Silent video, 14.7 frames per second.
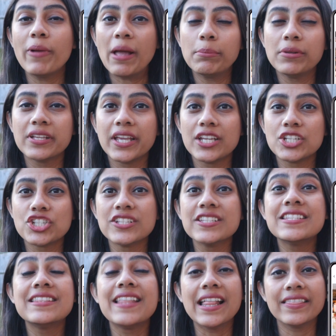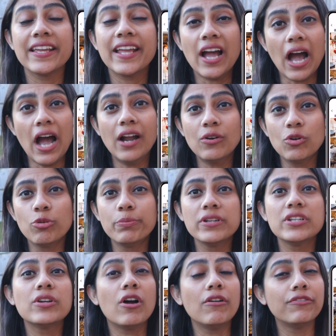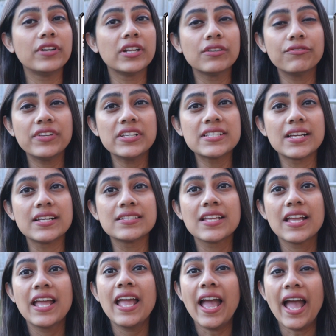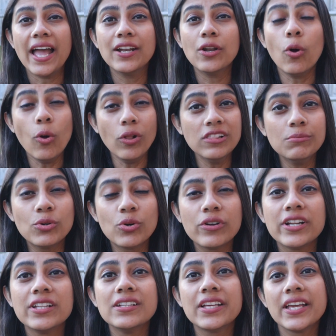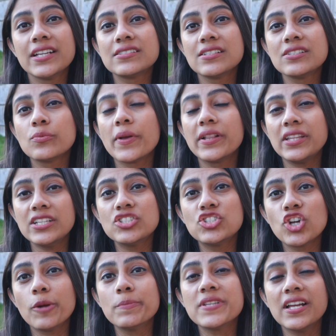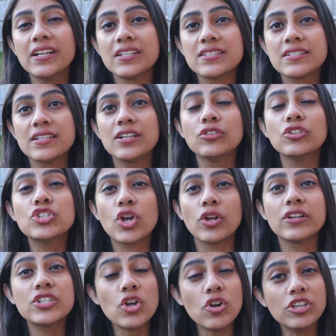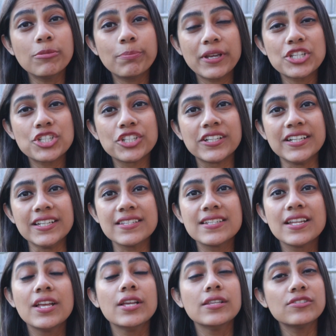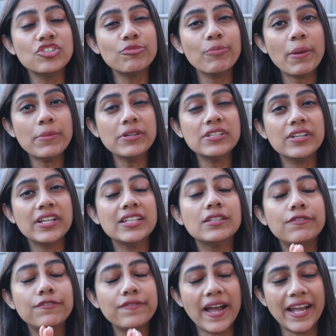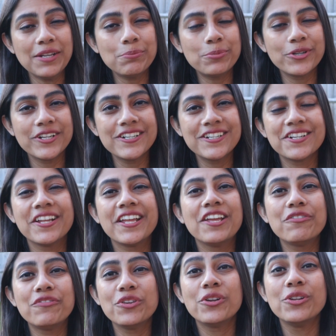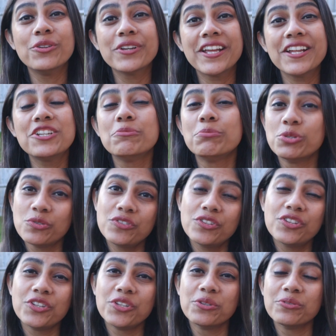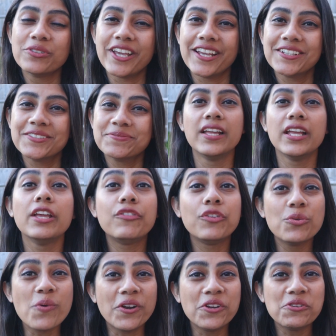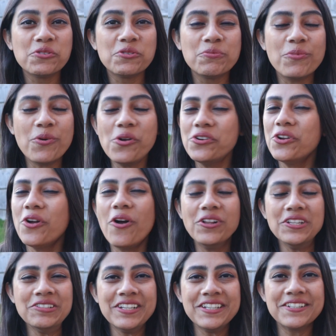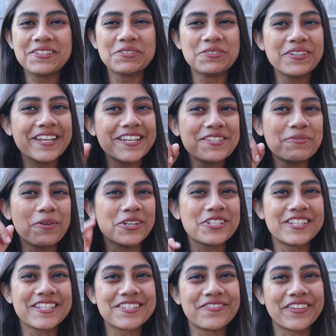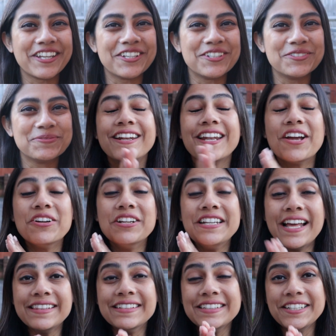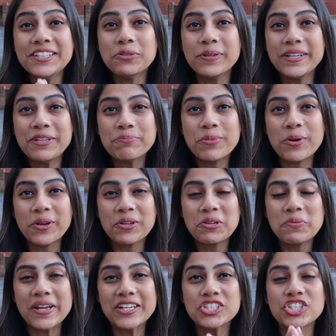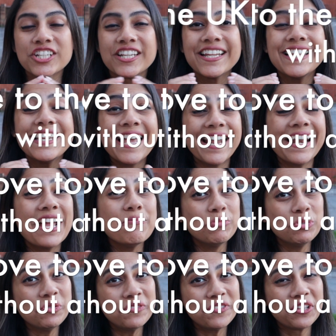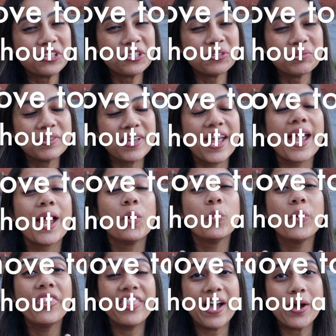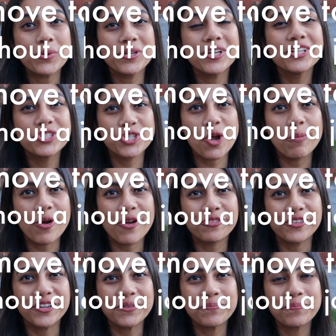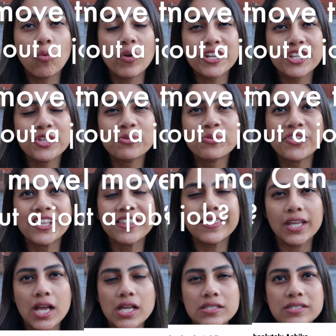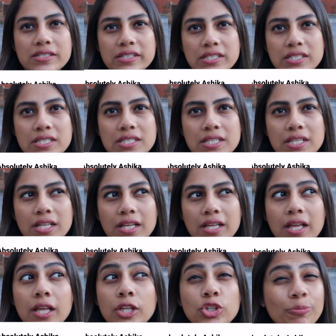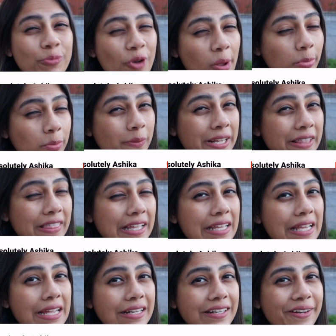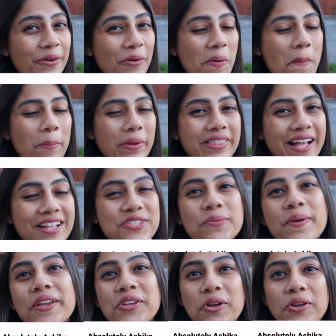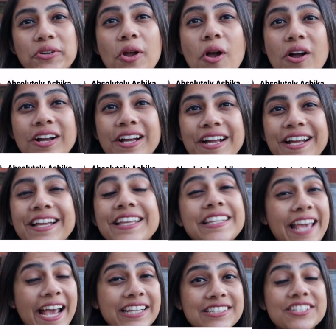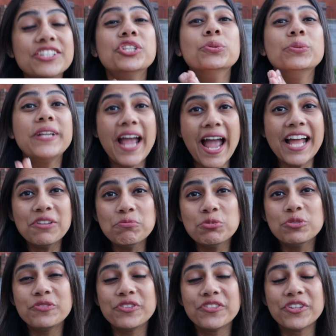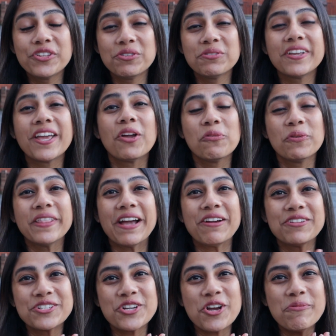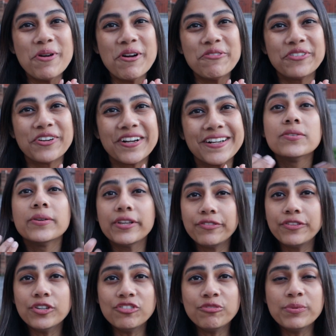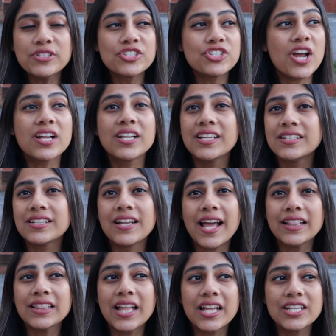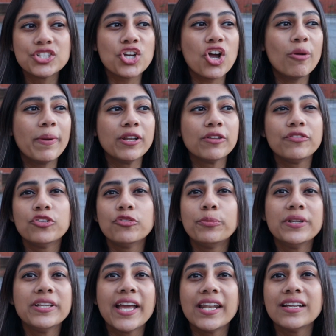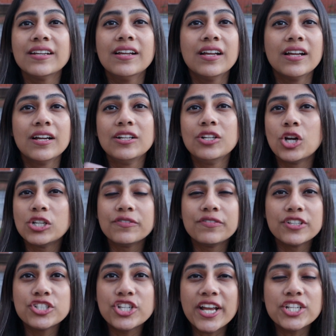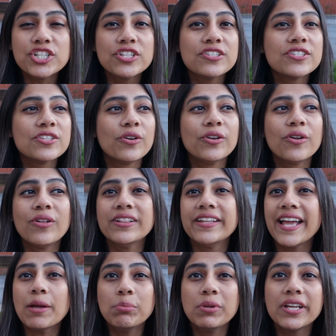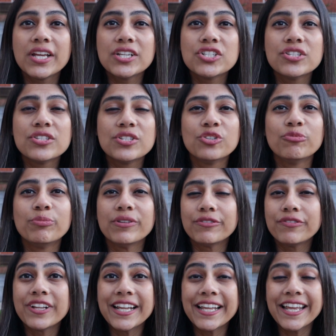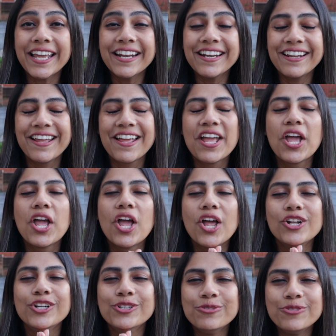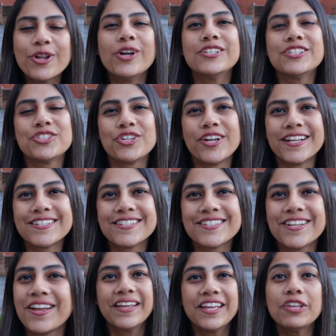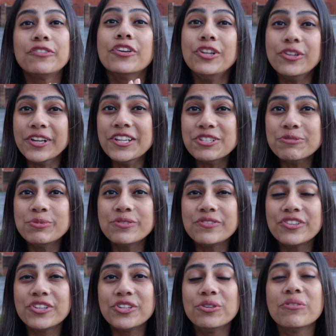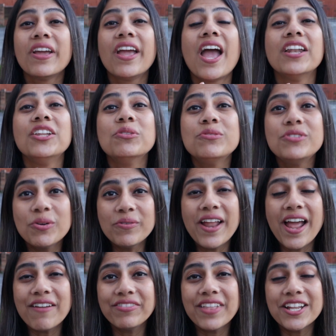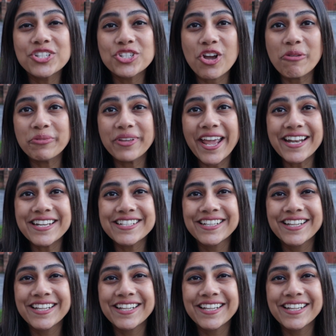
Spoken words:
applications that they are open to offering visas, and all the more in the cases where these jobs are listed on the shortage occupation list. So remember to read the fine print if you're looking to move to the UK. If you want to know more, all you need to do is watch this video. Now, another equally important question. Can I move to the UK without a job offer? What do you think the answer is? You're probably thinking no, but that's where you're wrong. Yes, you can move to the UK without a job offer. So if you've been struggling to land that job, and if you've been getting a lot of rejections on all the applications you've been filling in, do not stress. If you're looking to move to the UK and you don't have that job yet,